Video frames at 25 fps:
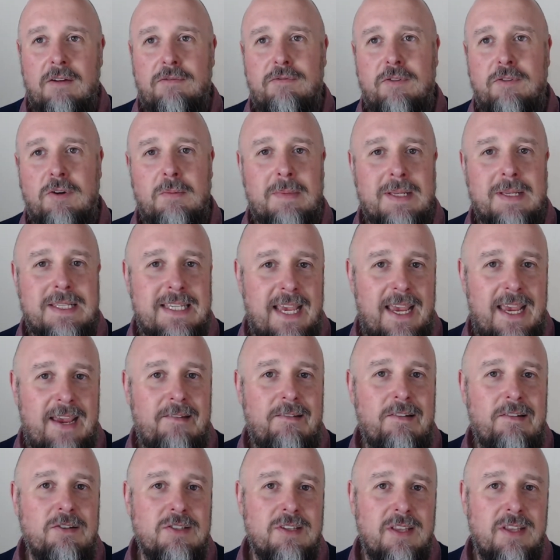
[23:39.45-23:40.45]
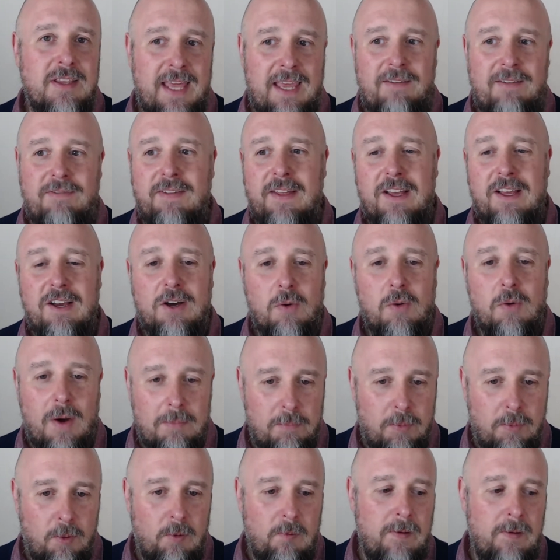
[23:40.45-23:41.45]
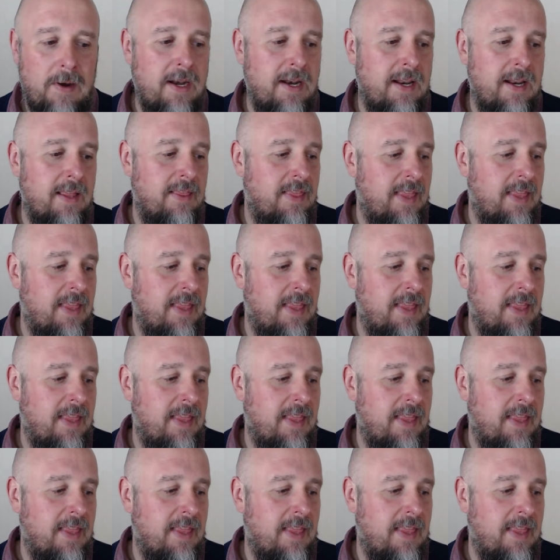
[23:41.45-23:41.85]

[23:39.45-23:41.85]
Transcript: through materials that they think are quite boring,